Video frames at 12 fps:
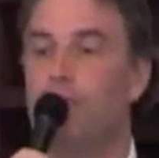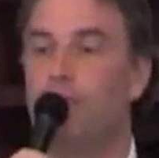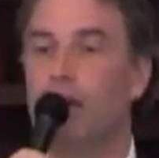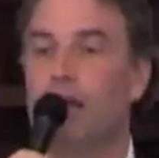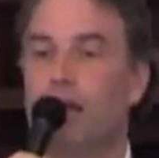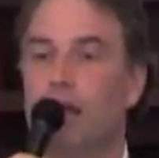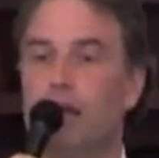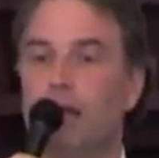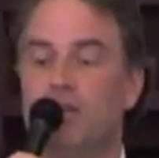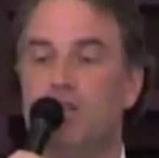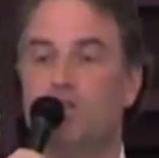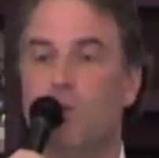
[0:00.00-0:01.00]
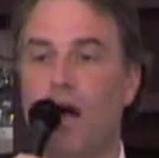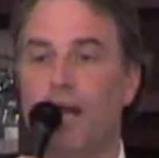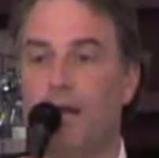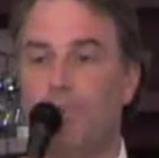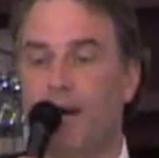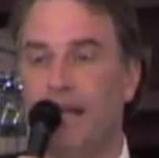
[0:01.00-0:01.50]
But let me just
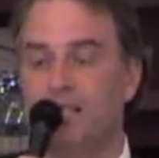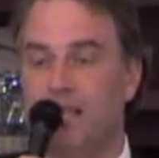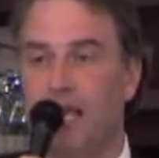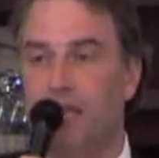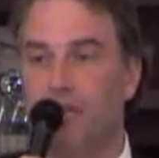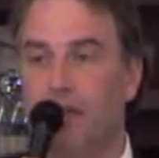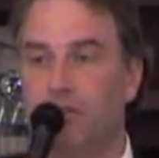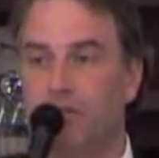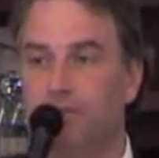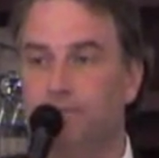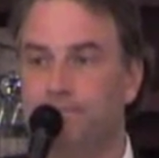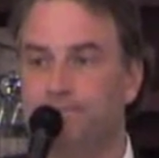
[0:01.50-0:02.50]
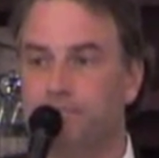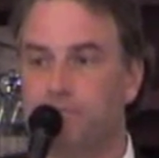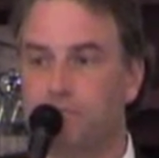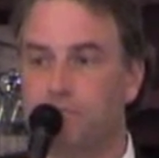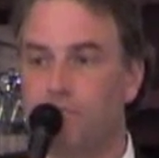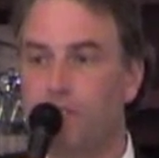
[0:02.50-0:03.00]
wind up by saying this.
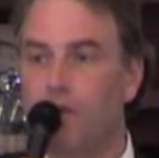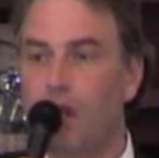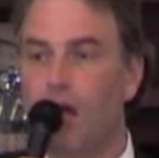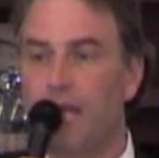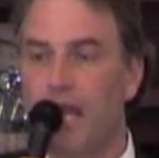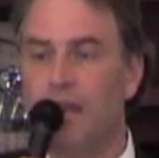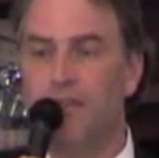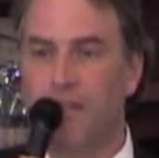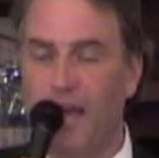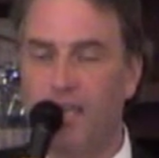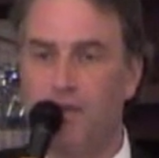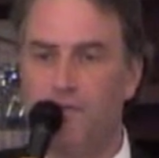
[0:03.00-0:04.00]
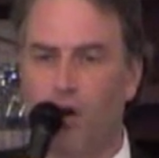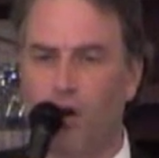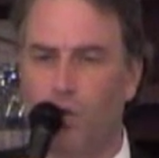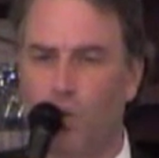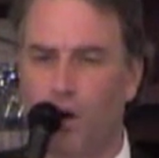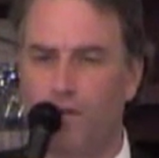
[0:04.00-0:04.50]
Again, thank you for
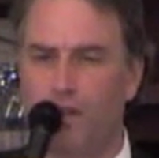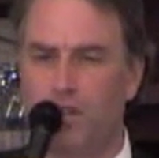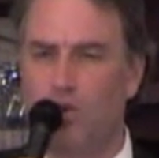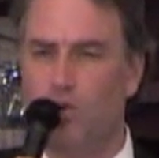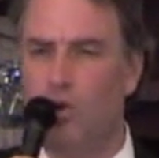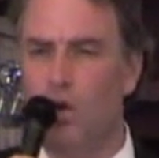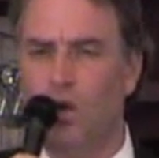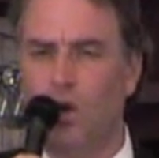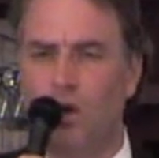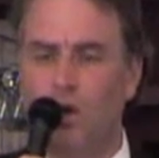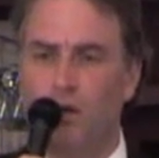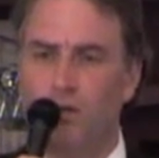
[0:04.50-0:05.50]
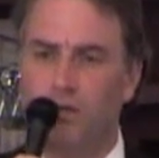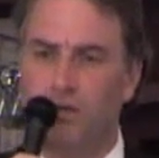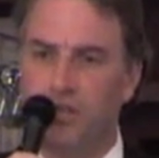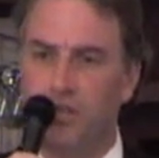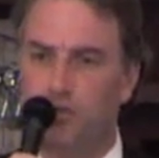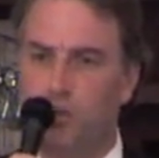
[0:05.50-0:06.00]
all the work that you
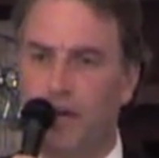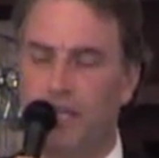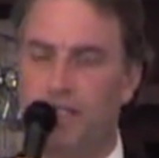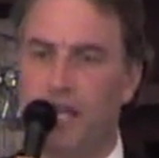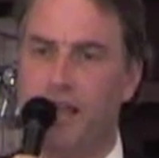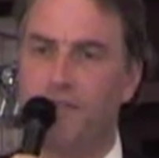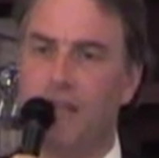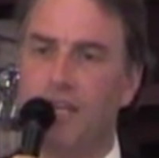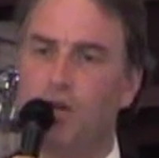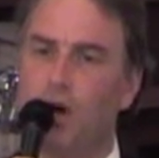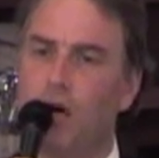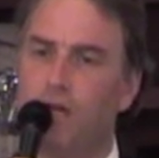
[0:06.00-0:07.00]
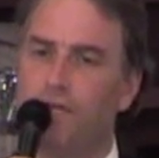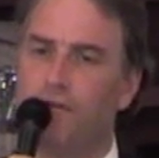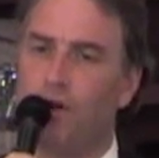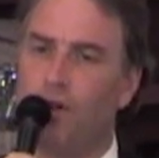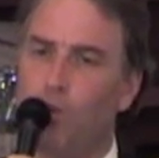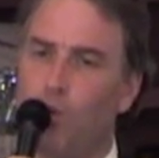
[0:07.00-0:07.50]
did in 2010. Thank you all
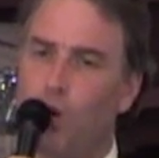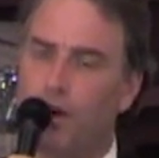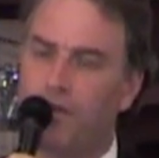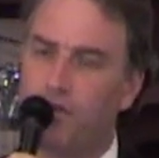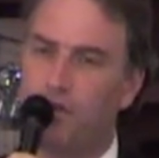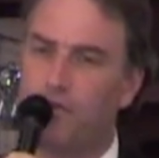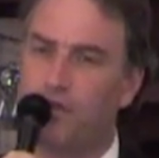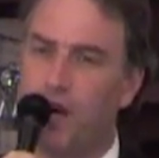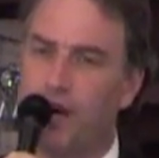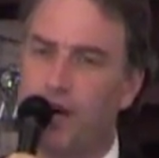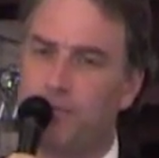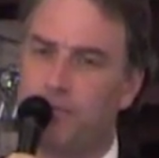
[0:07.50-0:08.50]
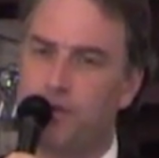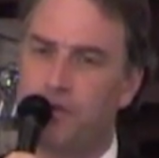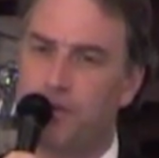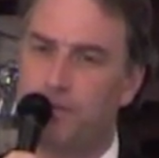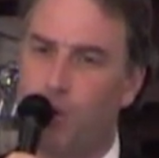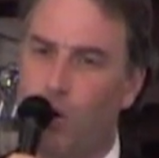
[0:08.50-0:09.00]
for all the work that you've done up to
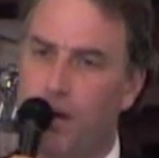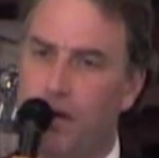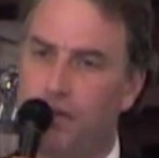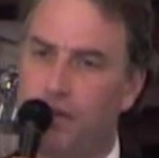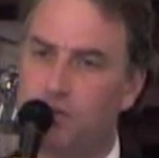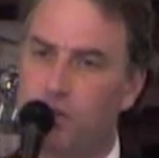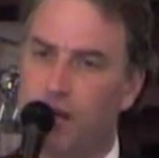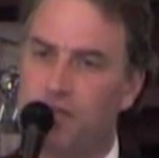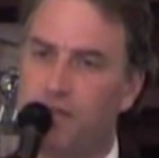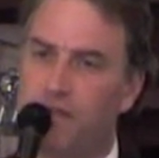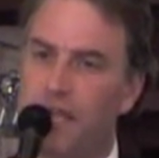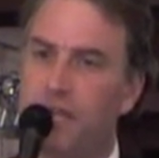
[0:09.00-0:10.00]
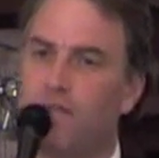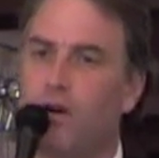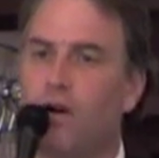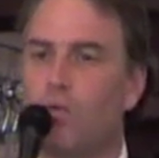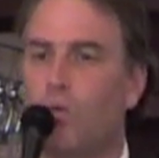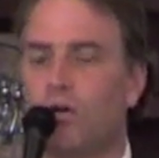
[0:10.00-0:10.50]
this point in this race. And thank you for
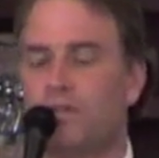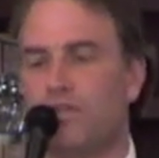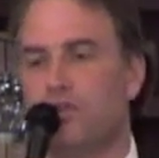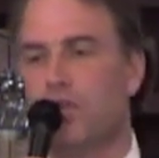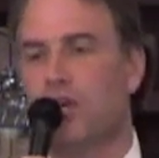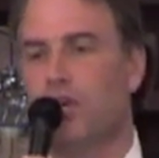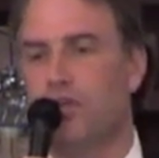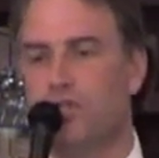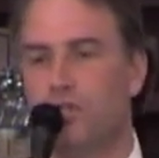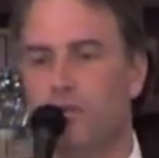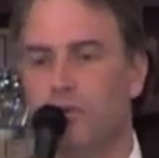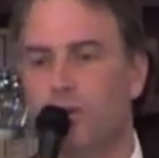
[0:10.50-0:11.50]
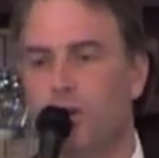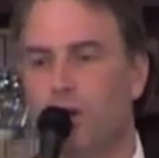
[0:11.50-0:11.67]
all the work that you're going to do.